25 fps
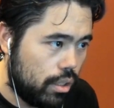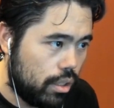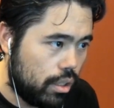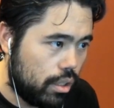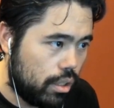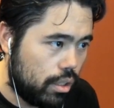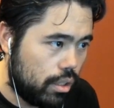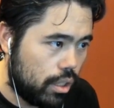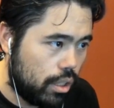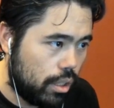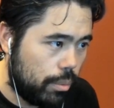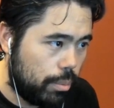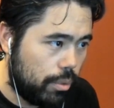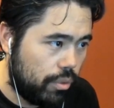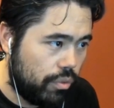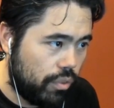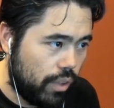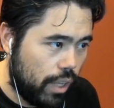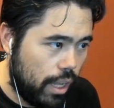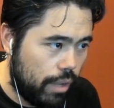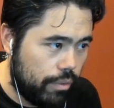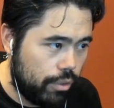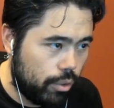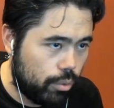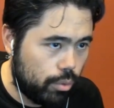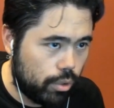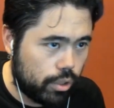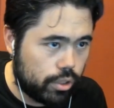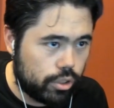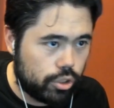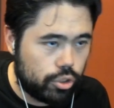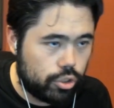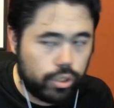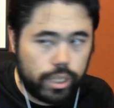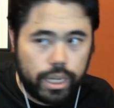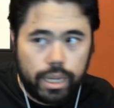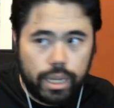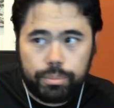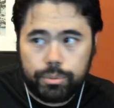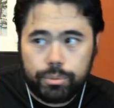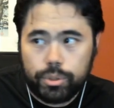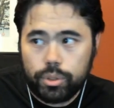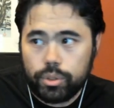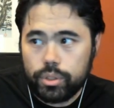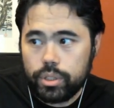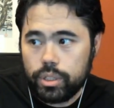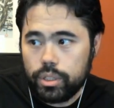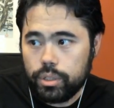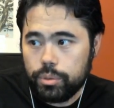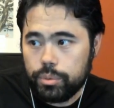Uh, knight B5 and the rook is trapped.
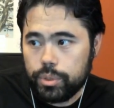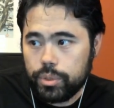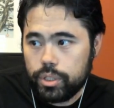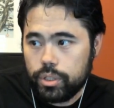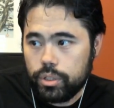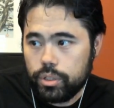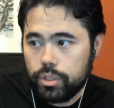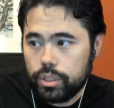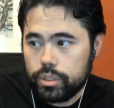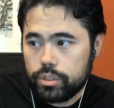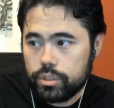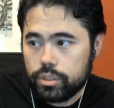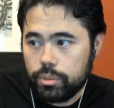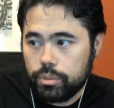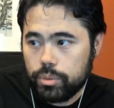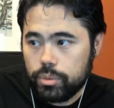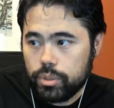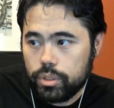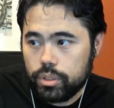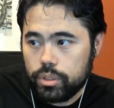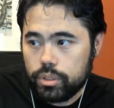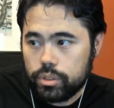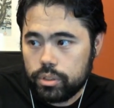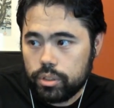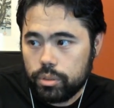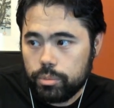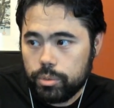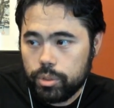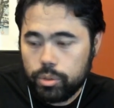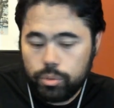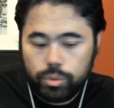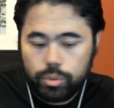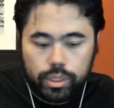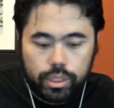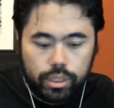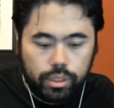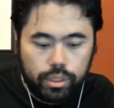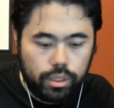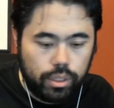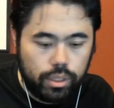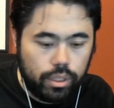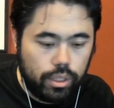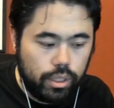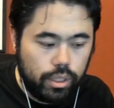Okay, there we go. That's gonna be, there's gonna be a win.